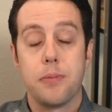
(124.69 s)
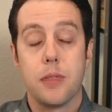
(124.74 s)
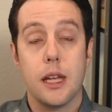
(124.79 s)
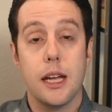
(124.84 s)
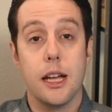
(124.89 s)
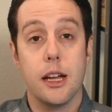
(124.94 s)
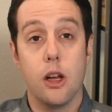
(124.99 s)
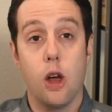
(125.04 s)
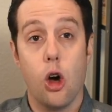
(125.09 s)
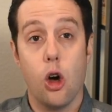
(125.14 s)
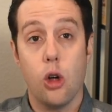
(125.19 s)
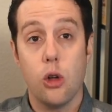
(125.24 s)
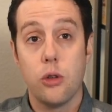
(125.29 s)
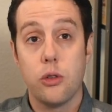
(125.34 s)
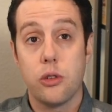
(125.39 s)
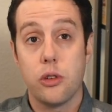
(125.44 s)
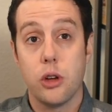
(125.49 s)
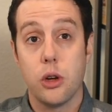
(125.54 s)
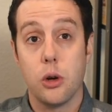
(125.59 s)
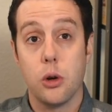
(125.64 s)
It
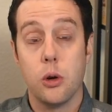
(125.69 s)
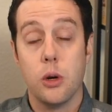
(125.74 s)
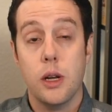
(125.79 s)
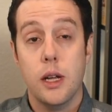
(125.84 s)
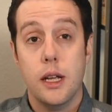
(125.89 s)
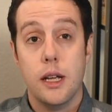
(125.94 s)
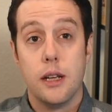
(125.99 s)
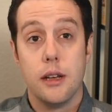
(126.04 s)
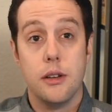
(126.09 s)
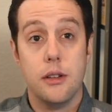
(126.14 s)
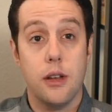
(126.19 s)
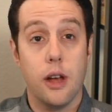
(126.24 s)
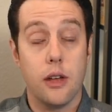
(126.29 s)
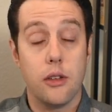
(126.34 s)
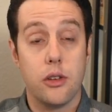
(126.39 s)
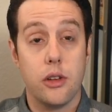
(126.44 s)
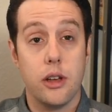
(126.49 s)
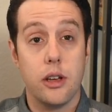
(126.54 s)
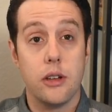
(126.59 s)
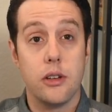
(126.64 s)
also
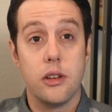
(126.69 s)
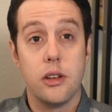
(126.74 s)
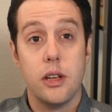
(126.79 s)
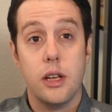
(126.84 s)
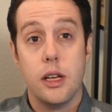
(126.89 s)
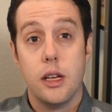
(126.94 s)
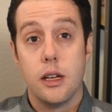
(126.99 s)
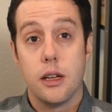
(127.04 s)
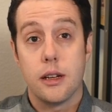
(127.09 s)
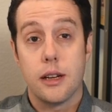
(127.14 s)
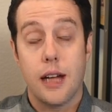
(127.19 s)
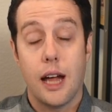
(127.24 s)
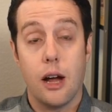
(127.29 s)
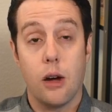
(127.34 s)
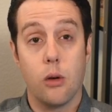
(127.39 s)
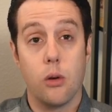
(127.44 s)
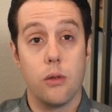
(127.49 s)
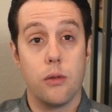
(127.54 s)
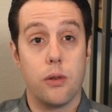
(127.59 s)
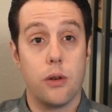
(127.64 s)
doesn't
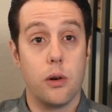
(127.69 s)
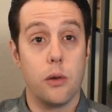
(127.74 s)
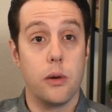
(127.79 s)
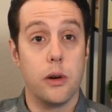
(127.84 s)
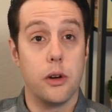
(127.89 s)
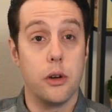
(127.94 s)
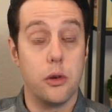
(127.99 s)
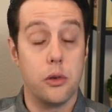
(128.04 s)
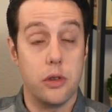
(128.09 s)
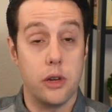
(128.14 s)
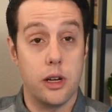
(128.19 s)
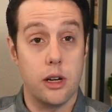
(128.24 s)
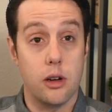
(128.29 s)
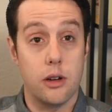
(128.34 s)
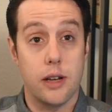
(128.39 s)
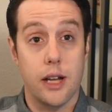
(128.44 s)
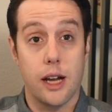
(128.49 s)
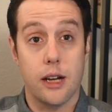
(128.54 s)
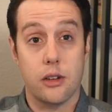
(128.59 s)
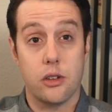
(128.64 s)
count for reducing your
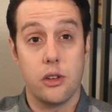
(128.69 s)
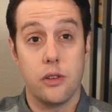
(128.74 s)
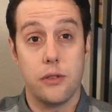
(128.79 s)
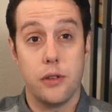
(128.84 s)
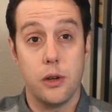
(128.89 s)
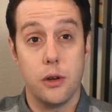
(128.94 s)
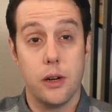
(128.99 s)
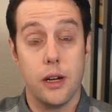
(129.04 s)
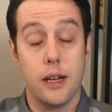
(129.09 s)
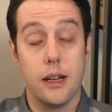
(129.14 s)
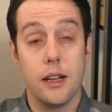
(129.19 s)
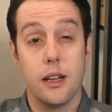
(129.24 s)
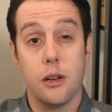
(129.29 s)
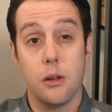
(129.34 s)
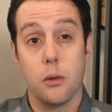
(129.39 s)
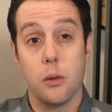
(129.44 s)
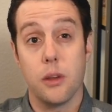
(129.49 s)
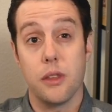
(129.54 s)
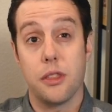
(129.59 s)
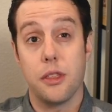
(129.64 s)
tax if you get
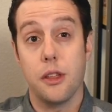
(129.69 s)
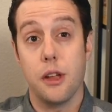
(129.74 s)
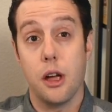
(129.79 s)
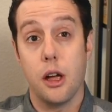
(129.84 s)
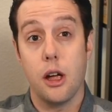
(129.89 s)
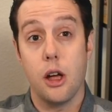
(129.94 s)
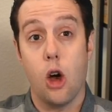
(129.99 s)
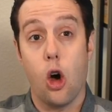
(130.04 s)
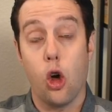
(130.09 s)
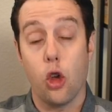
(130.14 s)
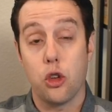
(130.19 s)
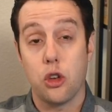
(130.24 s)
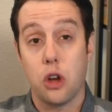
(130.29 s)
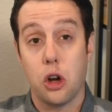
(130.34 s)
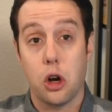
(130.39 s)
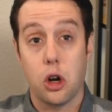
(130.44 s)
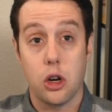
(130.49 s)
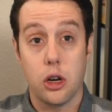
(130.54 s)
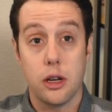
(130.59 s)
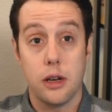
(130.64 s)
hit with the
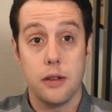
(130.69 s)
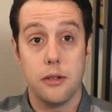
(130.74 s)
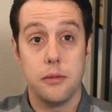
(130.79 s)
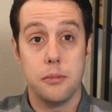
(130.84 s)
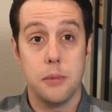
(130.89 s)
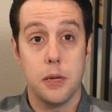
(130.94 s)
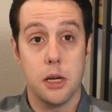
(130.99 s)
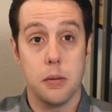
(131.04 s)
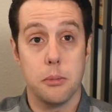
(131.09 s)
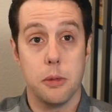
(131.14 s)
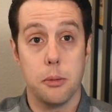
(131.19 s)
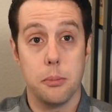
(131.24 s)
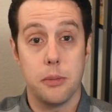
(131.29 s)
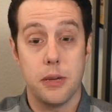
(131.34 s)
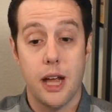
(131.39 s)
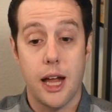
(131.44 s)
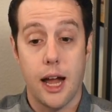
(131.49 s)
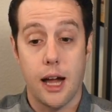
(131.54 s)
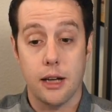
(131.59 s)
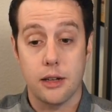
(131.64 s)
alternative minimum
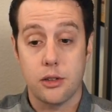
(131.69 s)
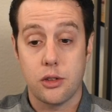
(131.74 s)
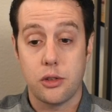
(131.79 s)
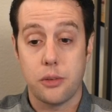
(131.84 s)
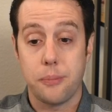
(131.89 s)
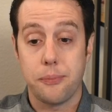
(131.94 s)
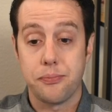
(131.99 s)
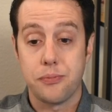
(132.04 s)
tax.